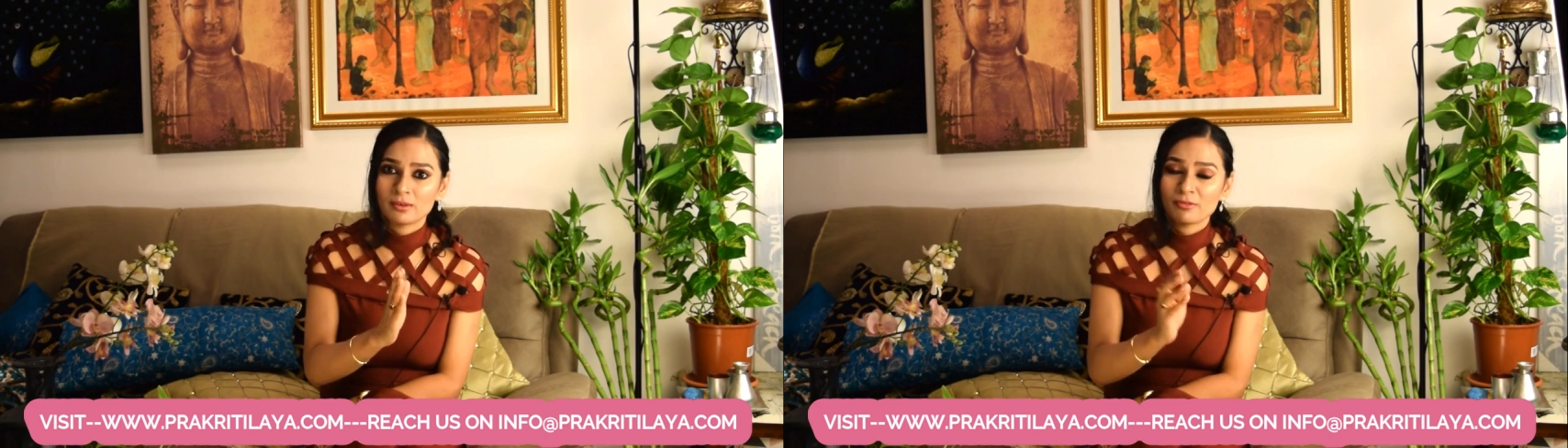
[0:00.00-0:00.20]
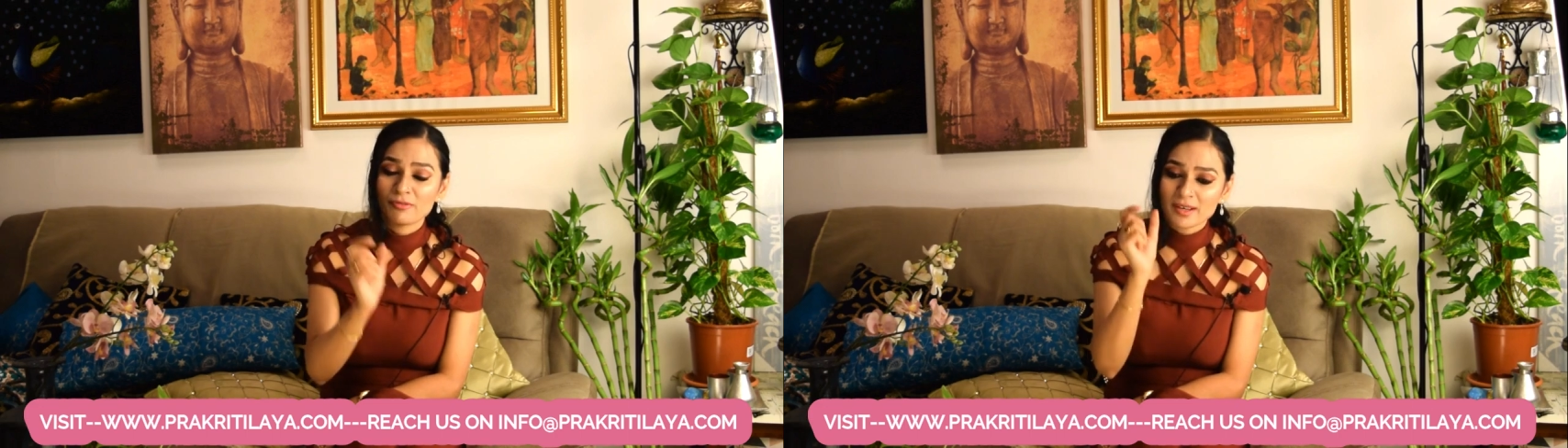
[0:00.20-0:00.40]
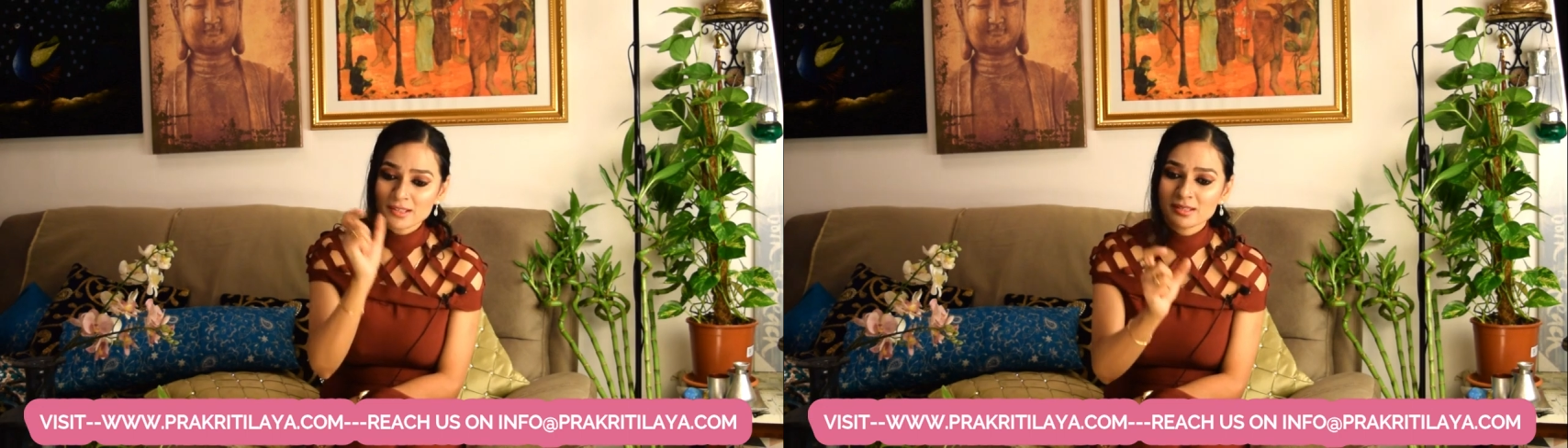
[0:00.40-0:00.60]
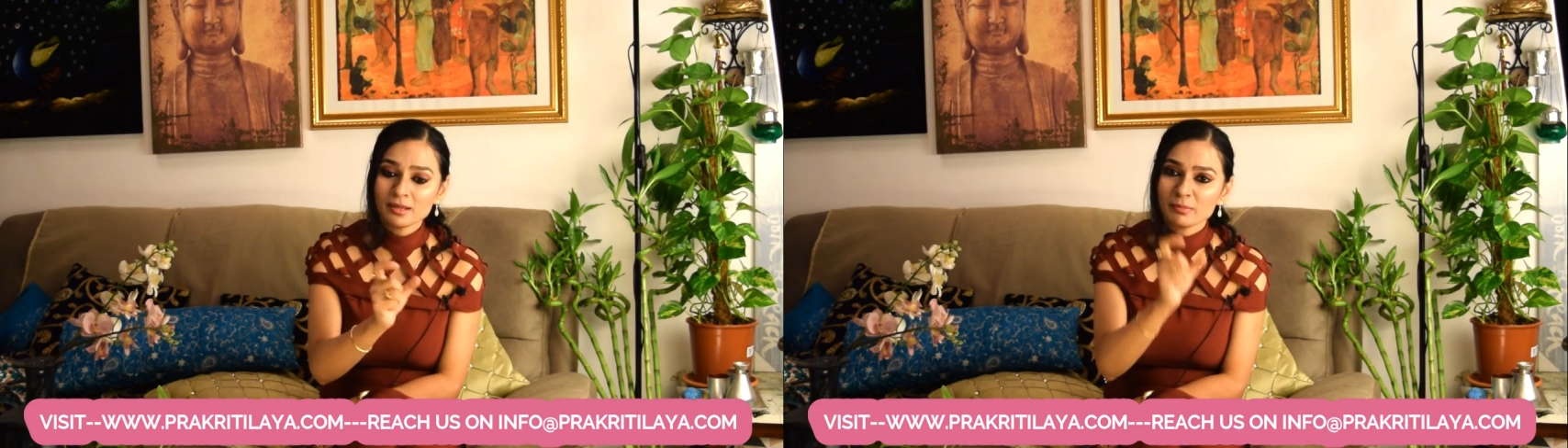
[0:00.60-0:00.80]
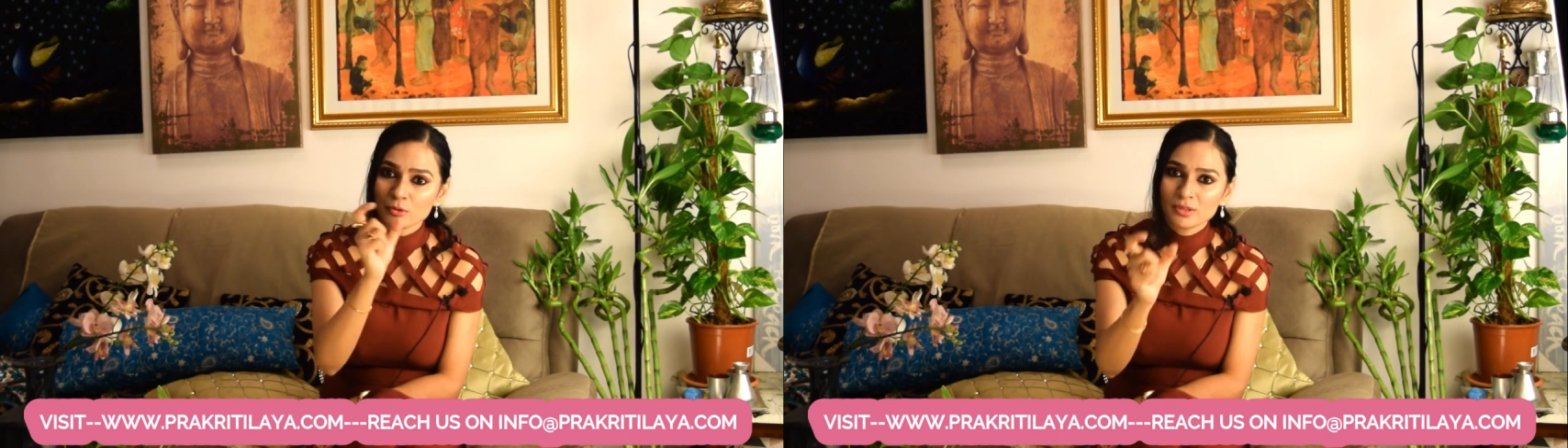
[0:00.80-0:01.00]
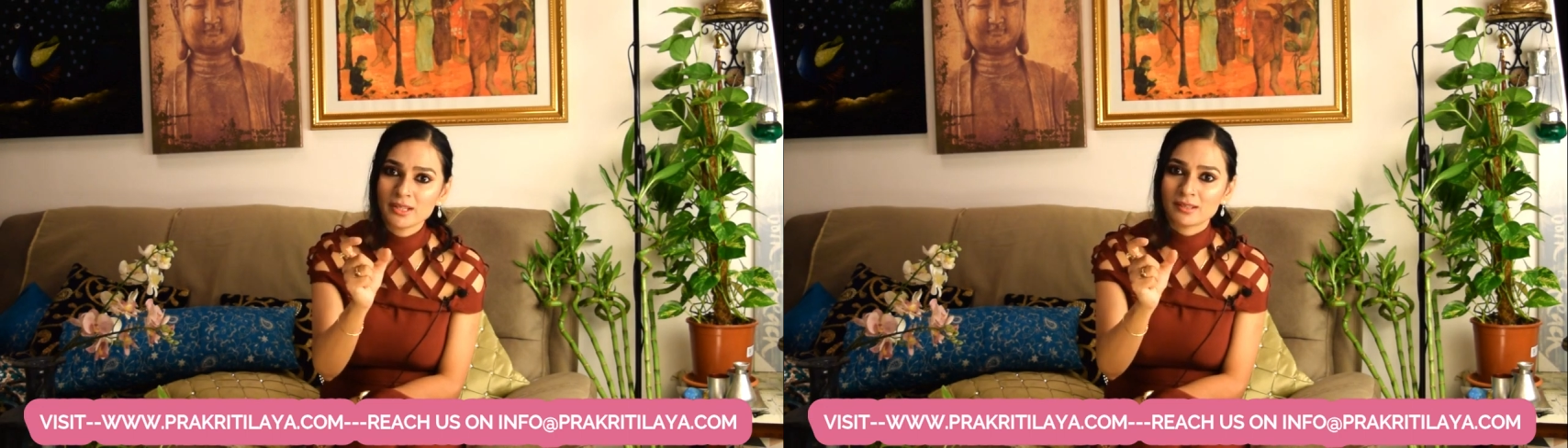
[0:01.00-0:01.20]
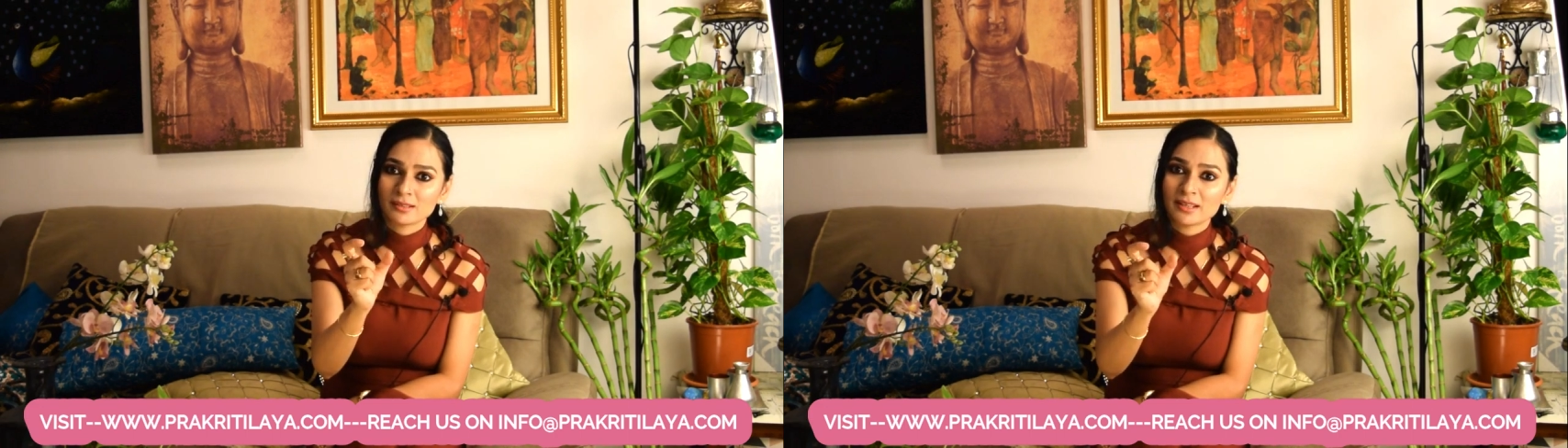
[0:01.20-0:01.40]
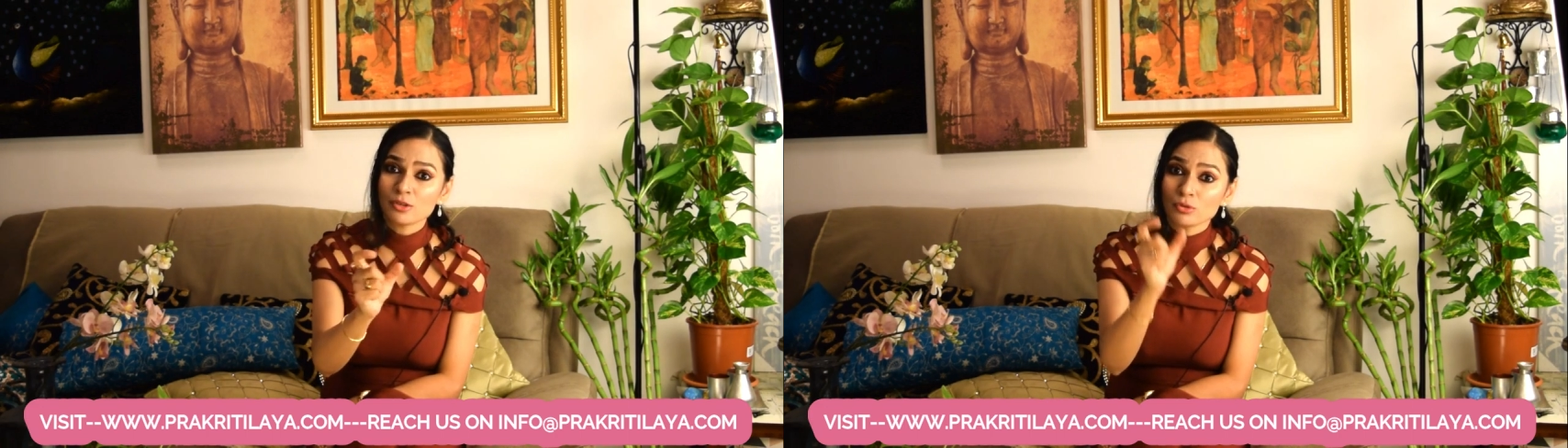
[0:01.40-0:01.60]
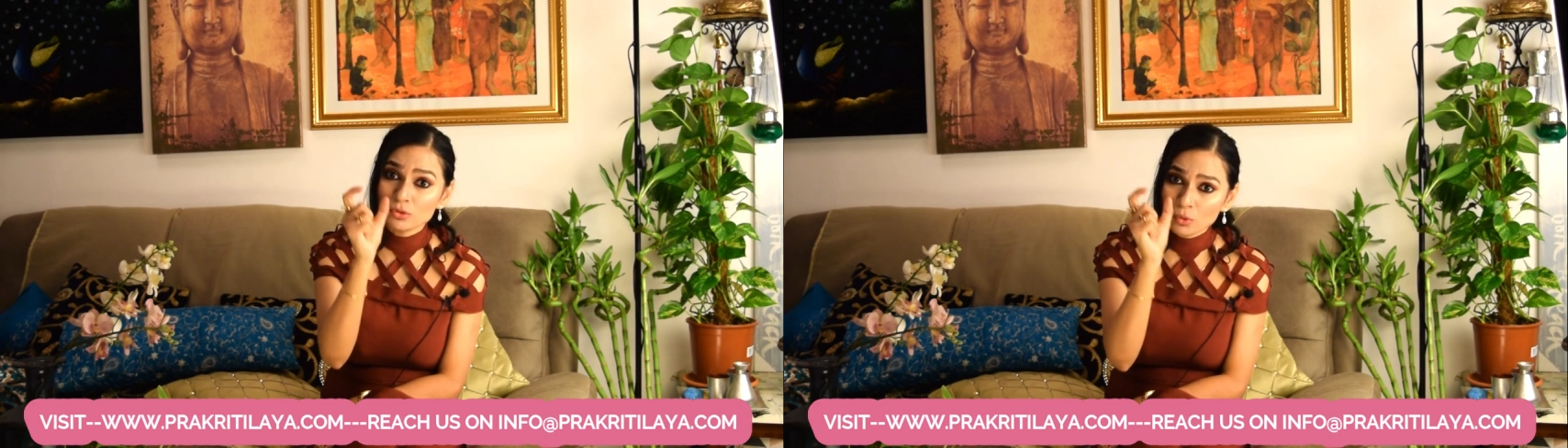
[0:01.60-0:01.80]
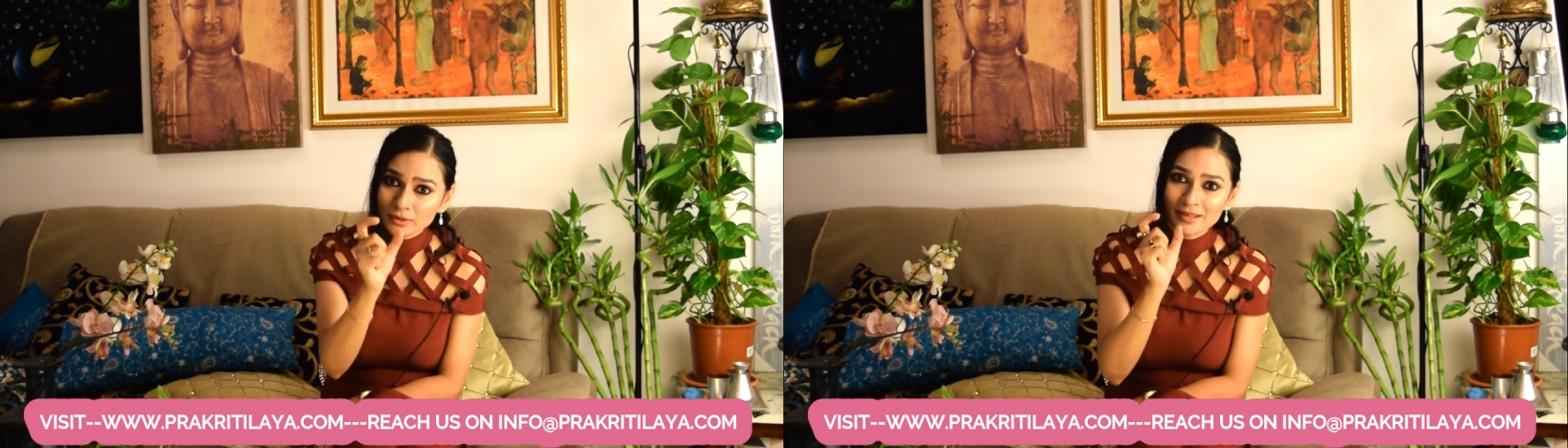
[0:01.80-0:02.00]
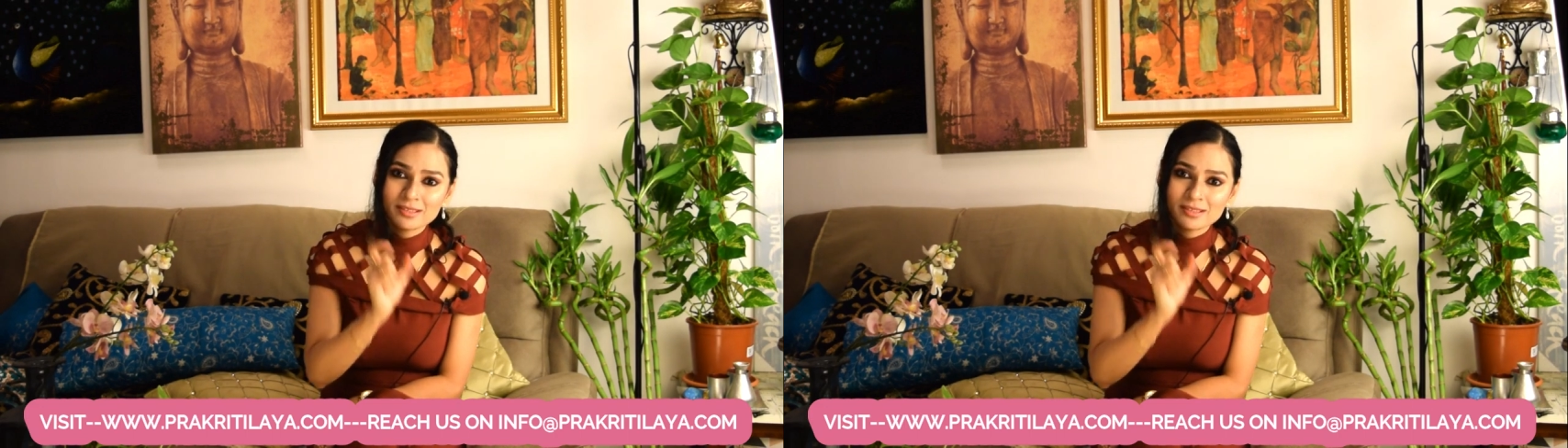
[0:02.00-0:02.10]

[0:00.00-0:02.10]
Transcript: first step you did, that there